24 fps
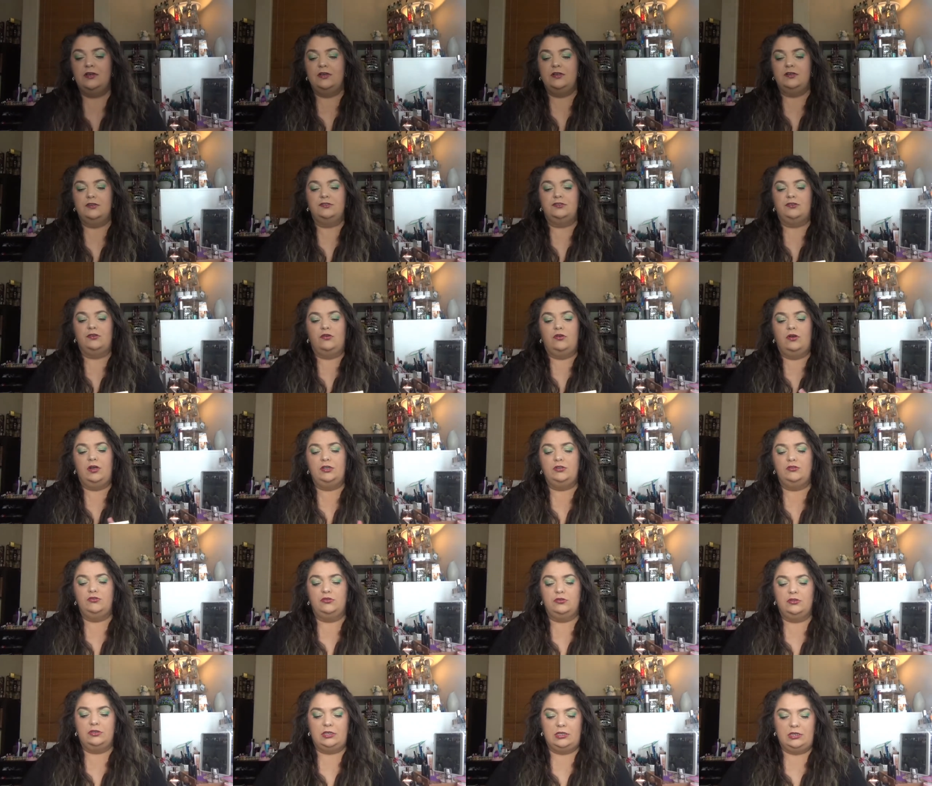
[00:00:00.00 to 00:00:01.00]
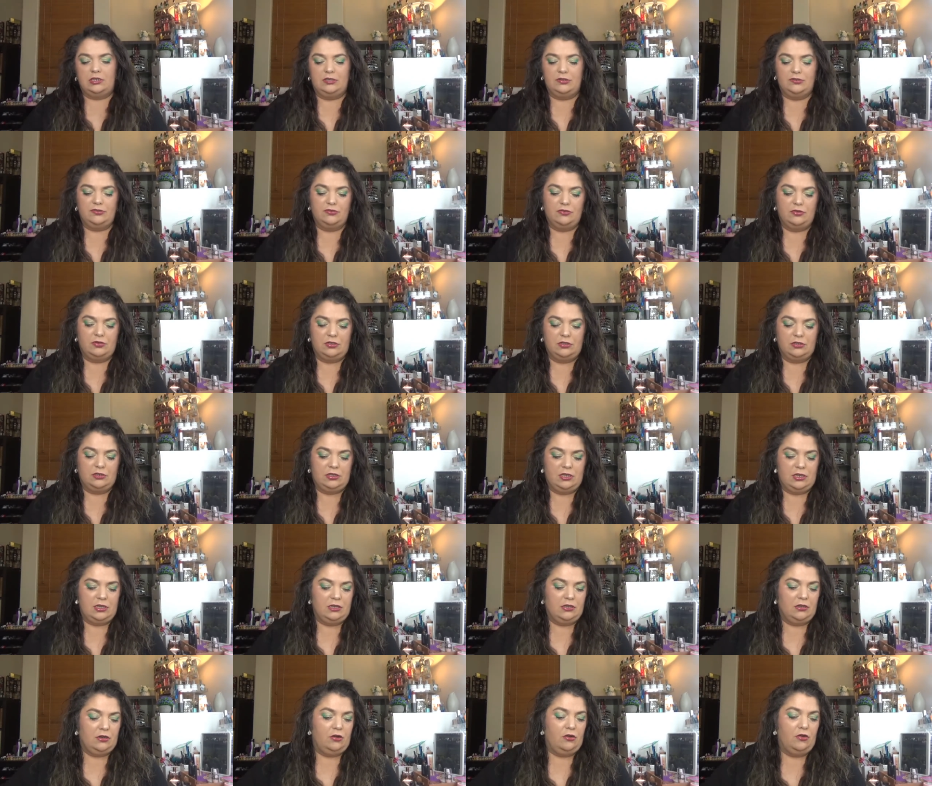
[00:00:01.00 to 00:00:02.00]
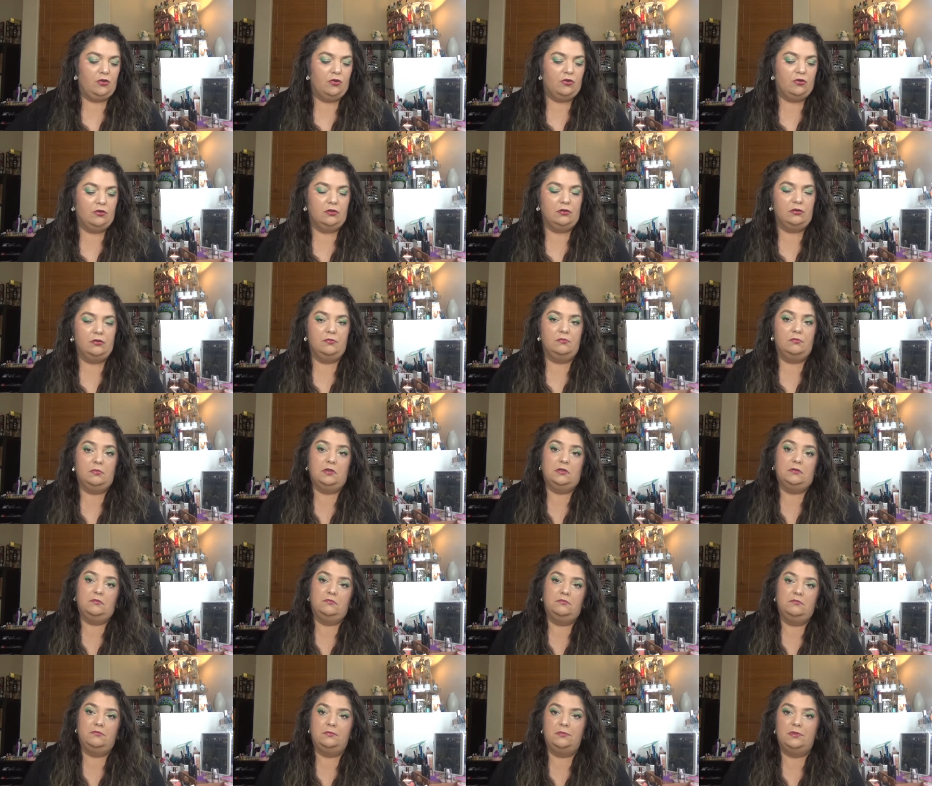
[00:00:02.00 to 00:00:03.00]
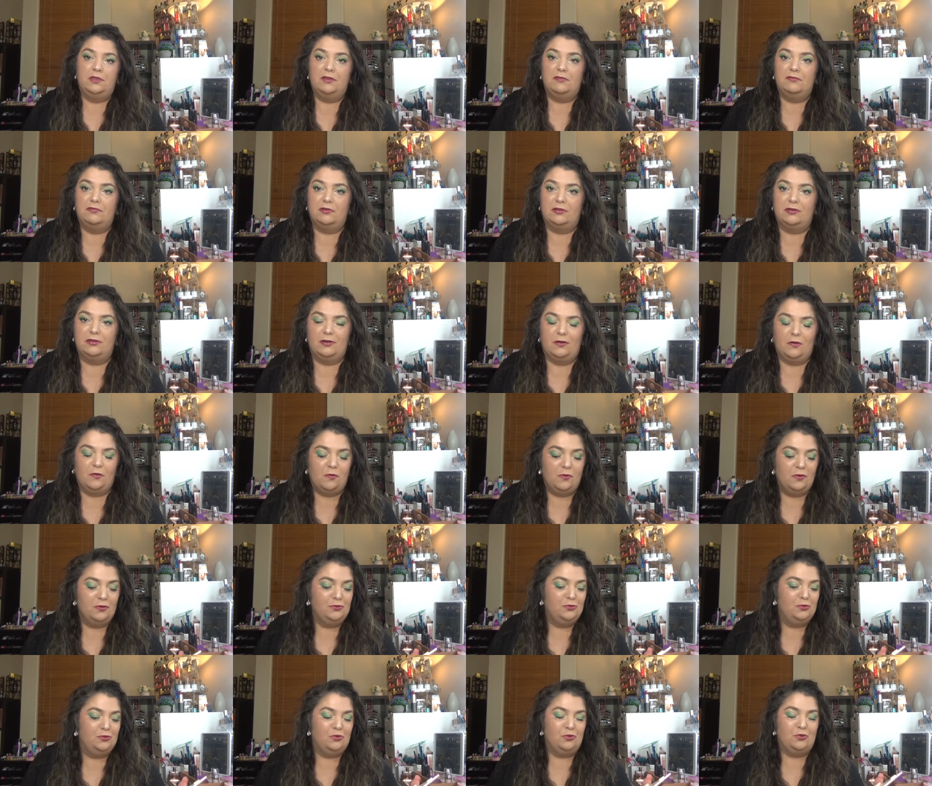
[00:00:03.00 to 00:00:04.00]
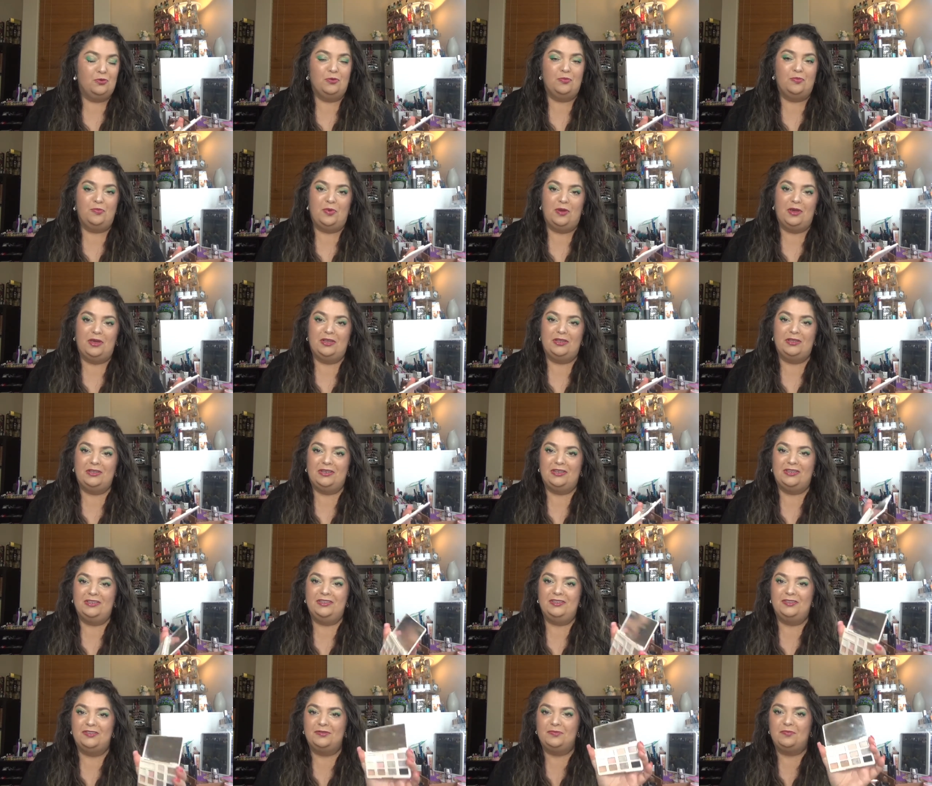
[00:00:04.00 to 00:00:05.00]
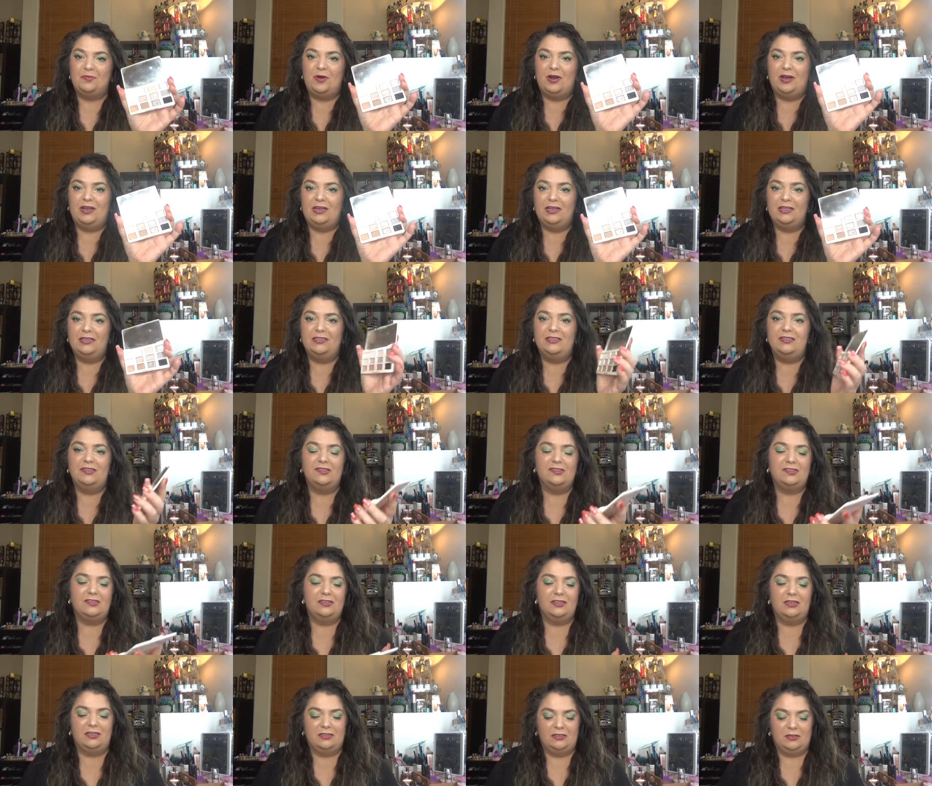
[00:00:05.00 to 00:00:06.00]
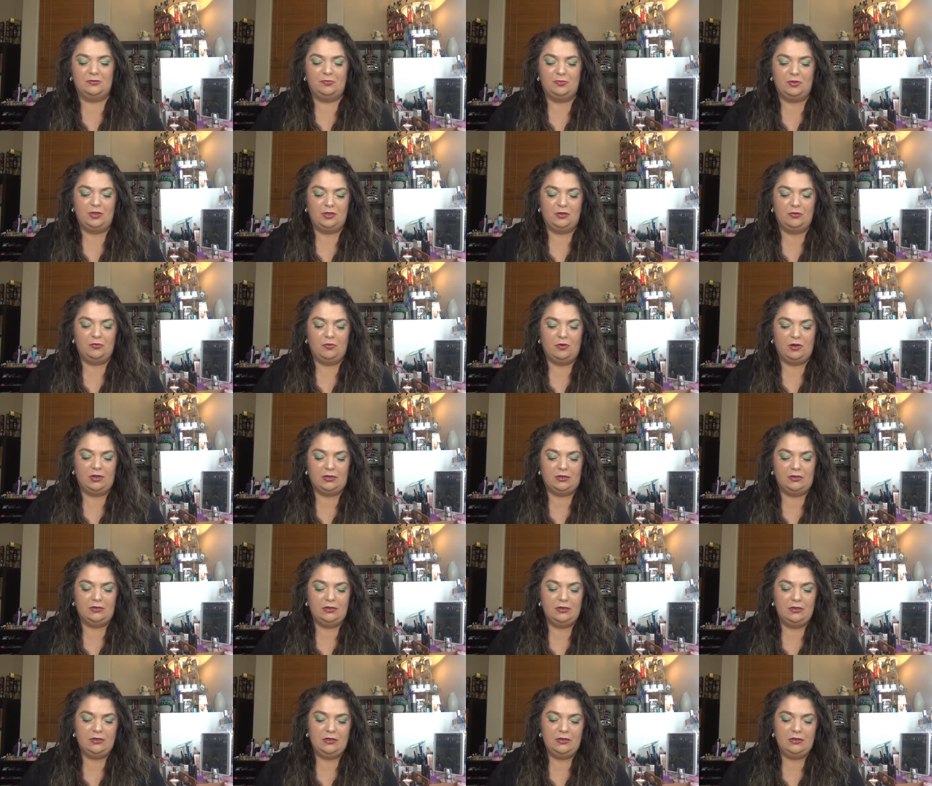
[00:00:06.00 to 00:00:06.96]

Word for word: So I don't think it's gonna take long, but never know, to pen uh, this palette. It's not a big one.